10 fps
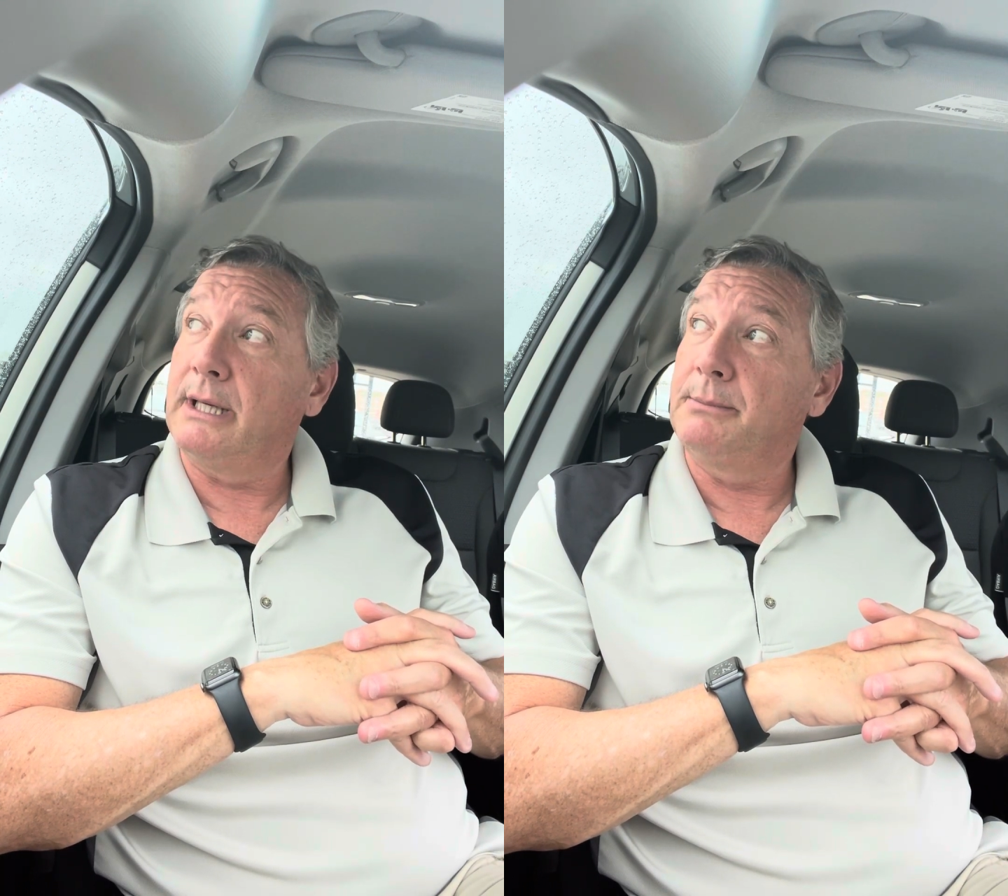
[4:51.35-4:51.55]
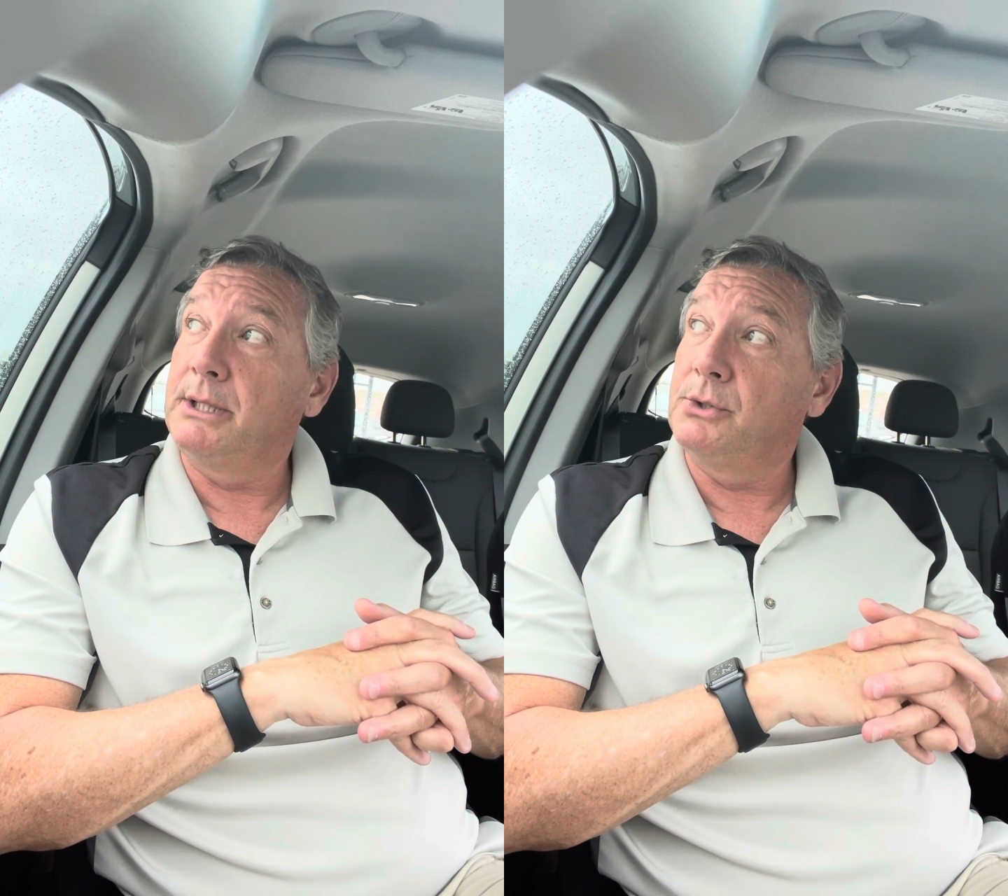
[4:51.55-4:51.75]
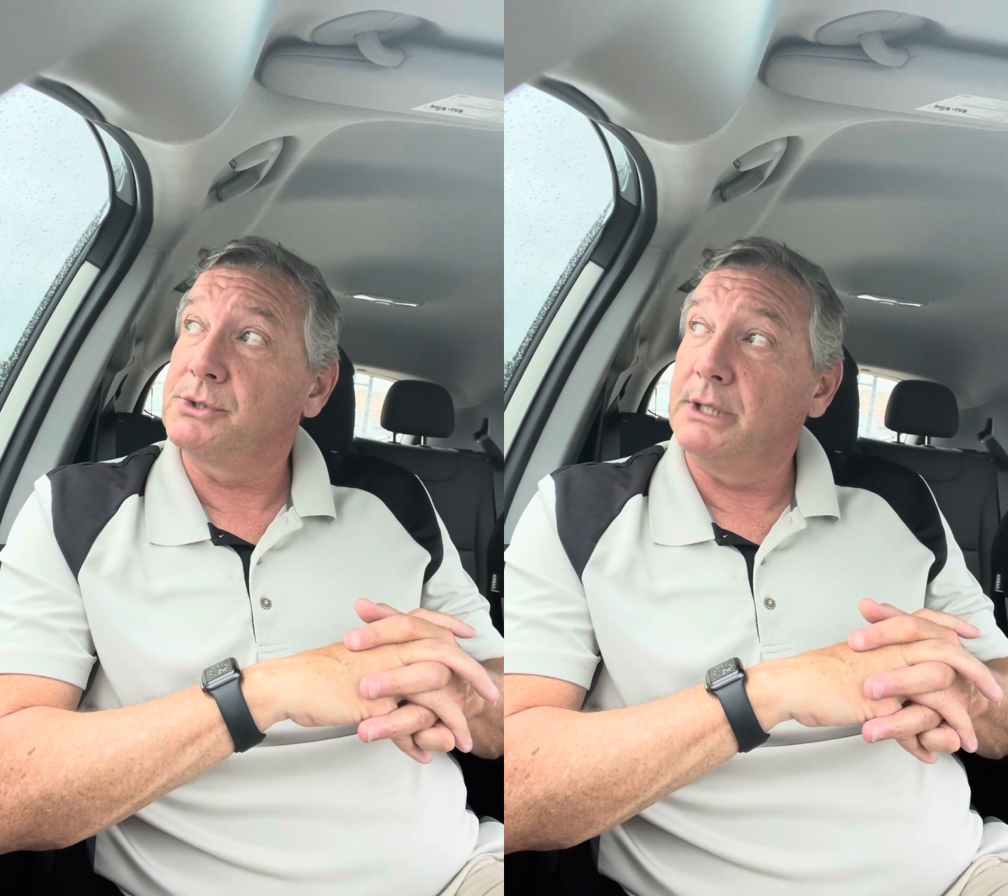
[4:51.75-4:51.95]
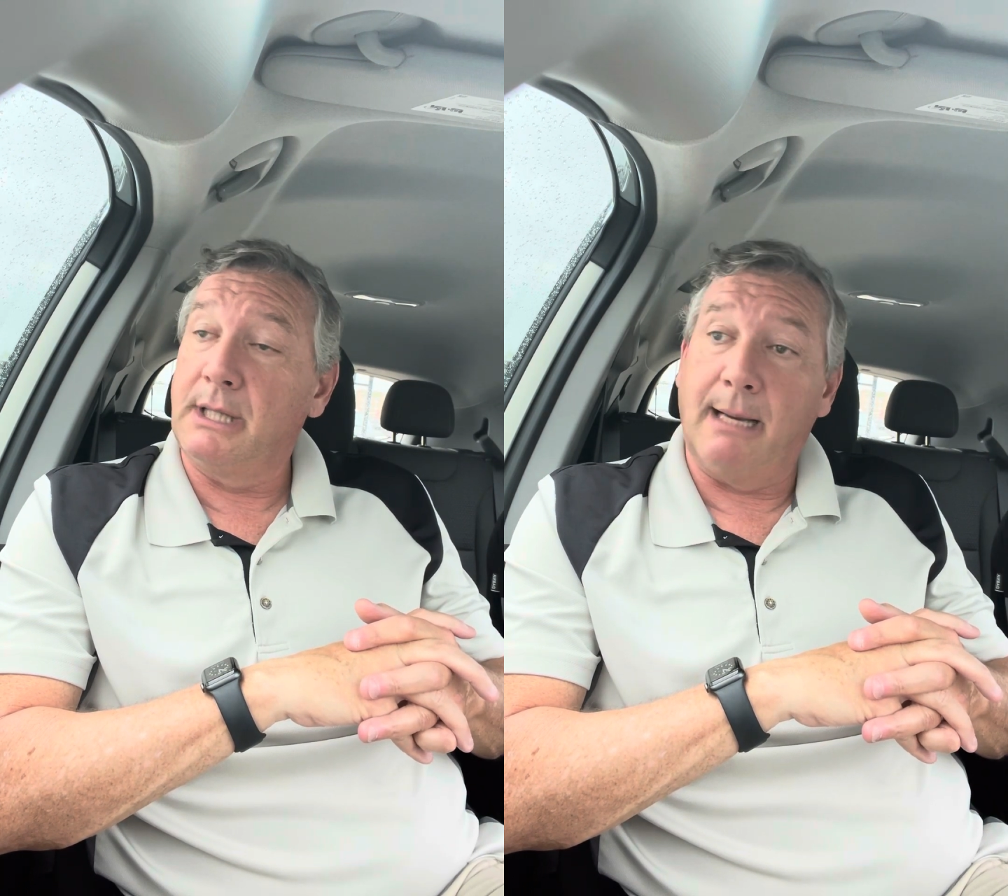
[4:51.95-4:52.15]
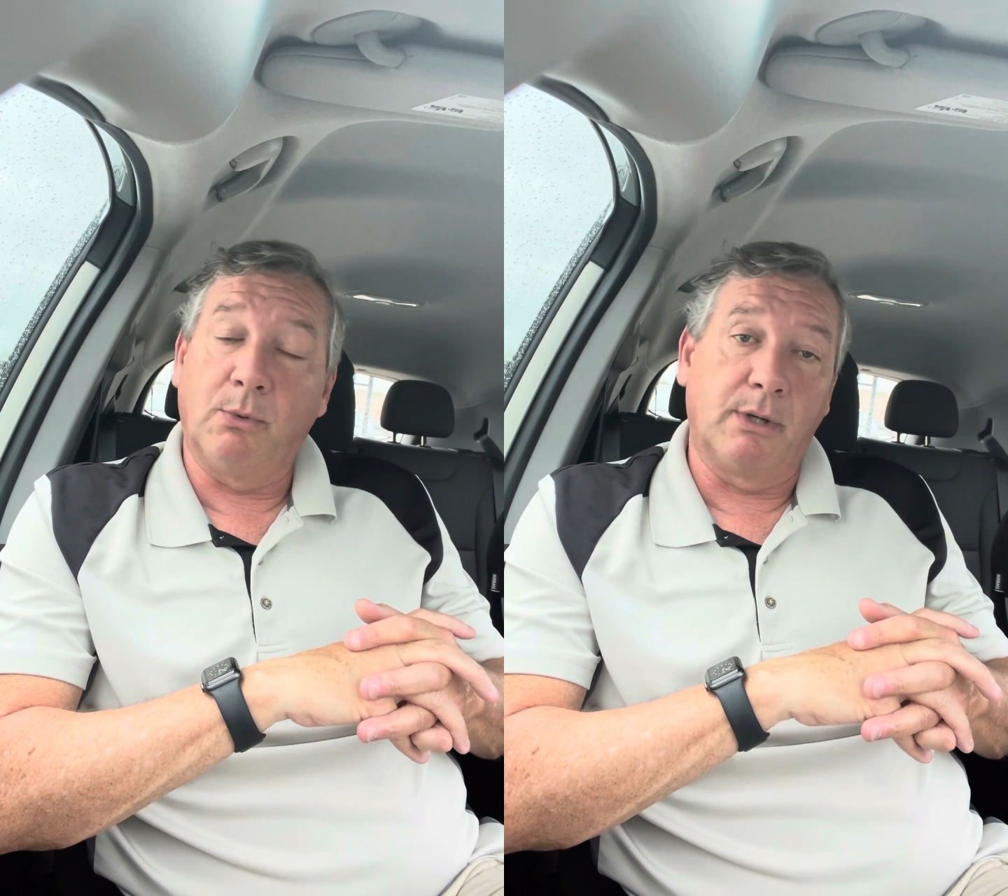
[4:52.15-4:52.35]
I'll be using a
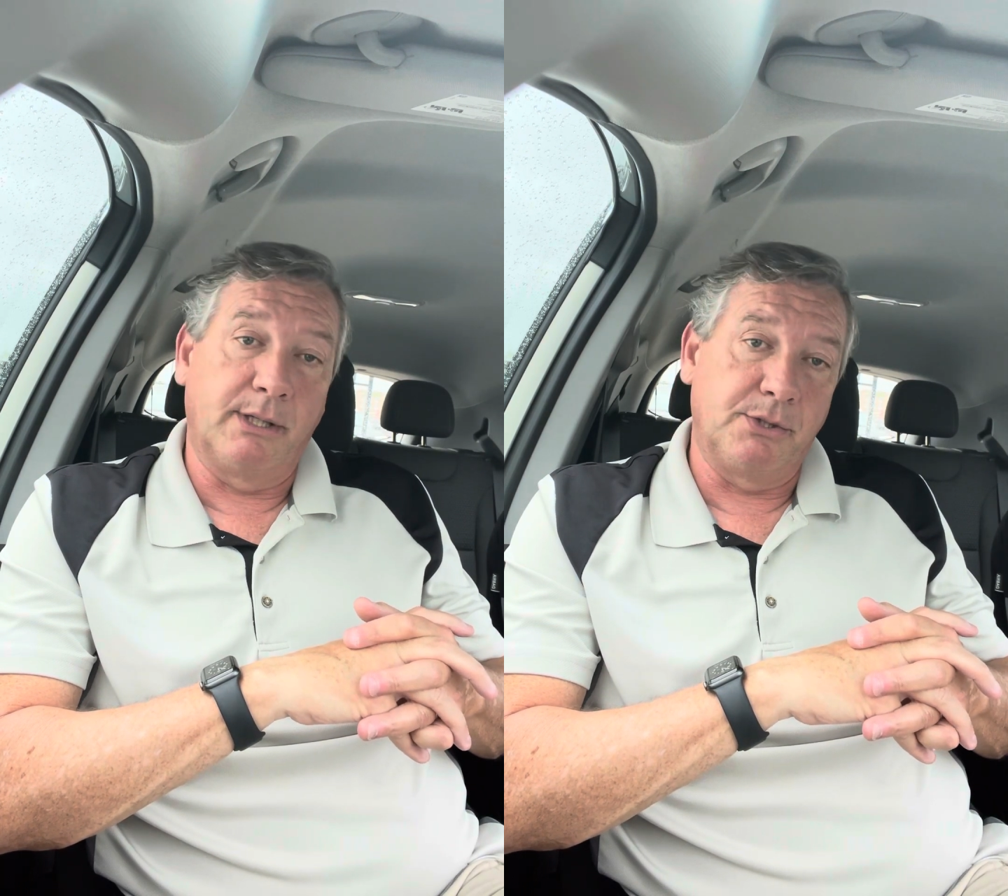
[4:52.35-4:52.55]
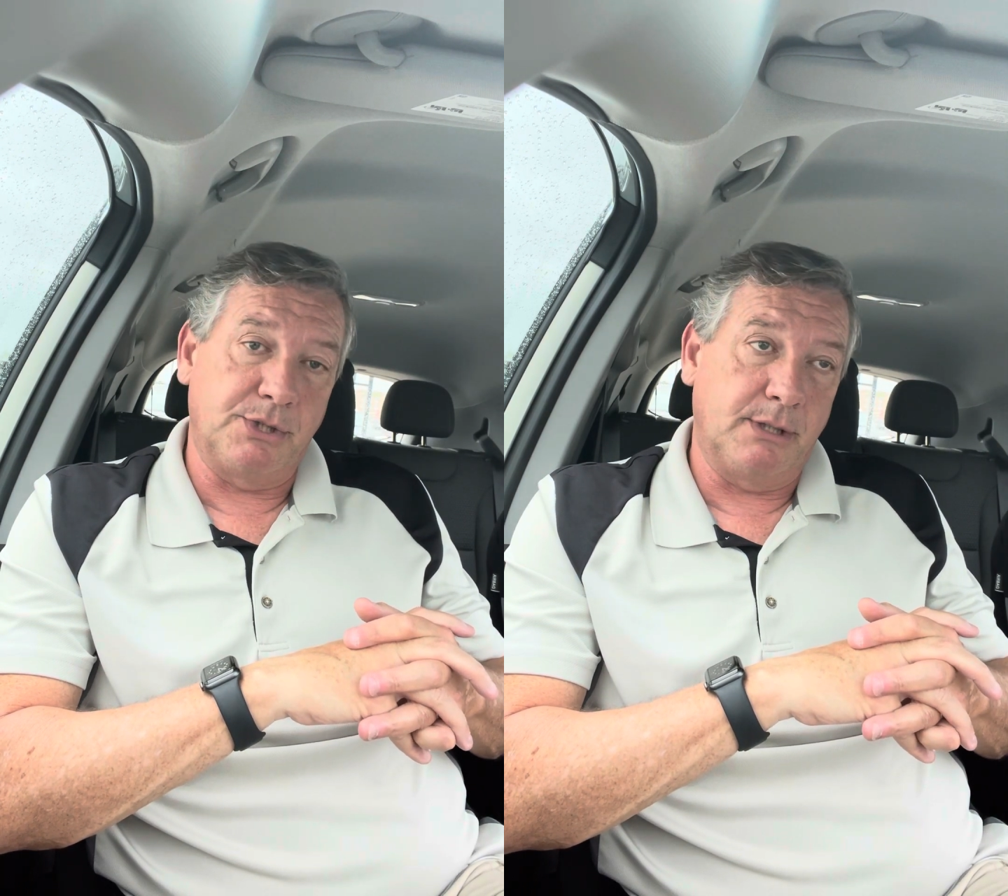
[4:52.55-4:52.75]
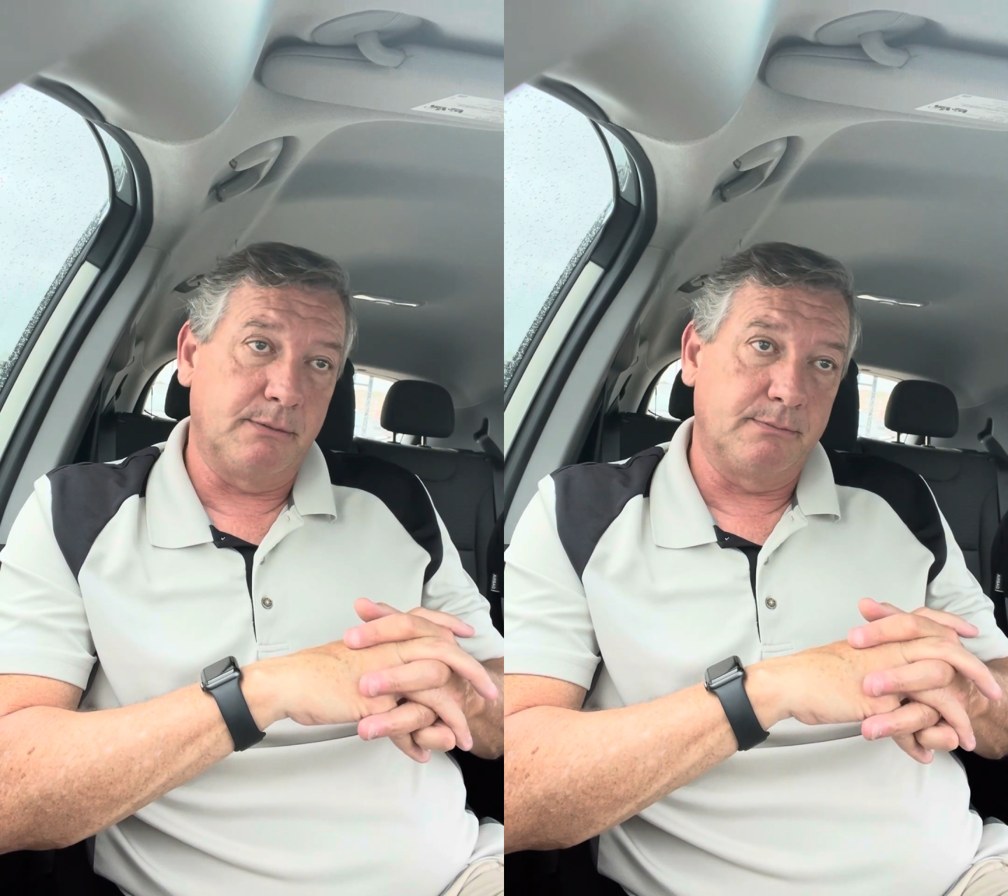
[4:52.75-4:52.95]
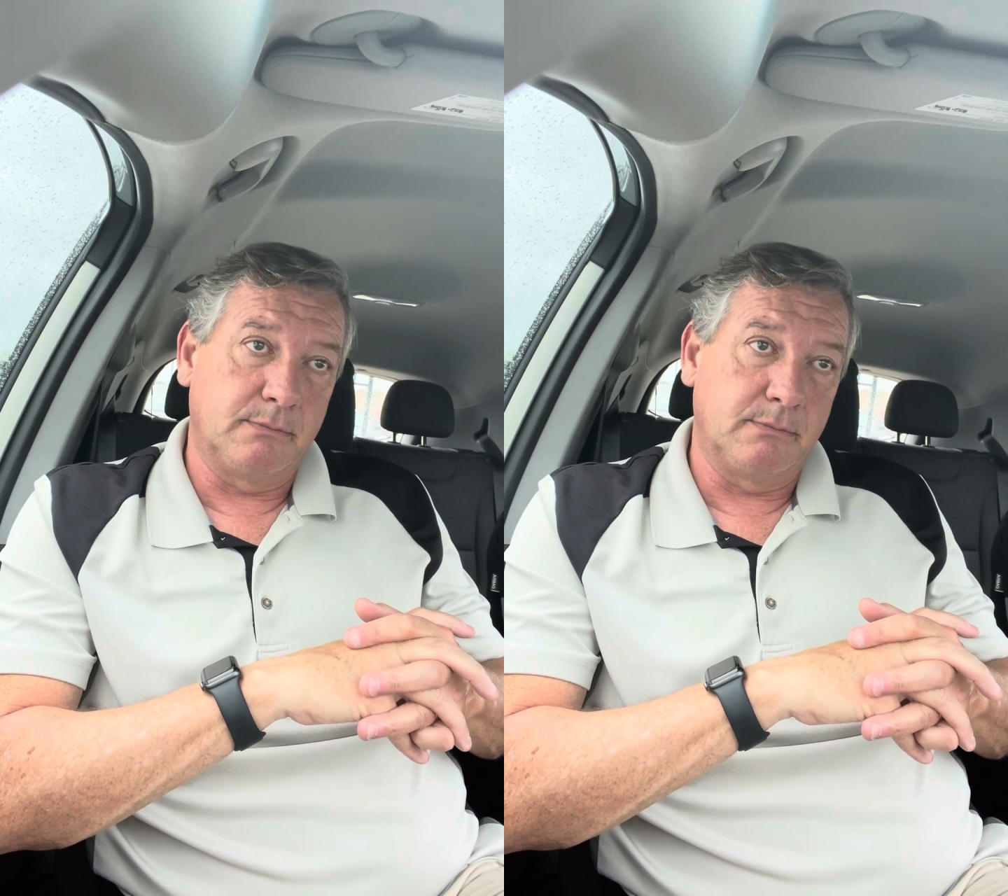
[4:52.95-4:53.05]
lot more energy.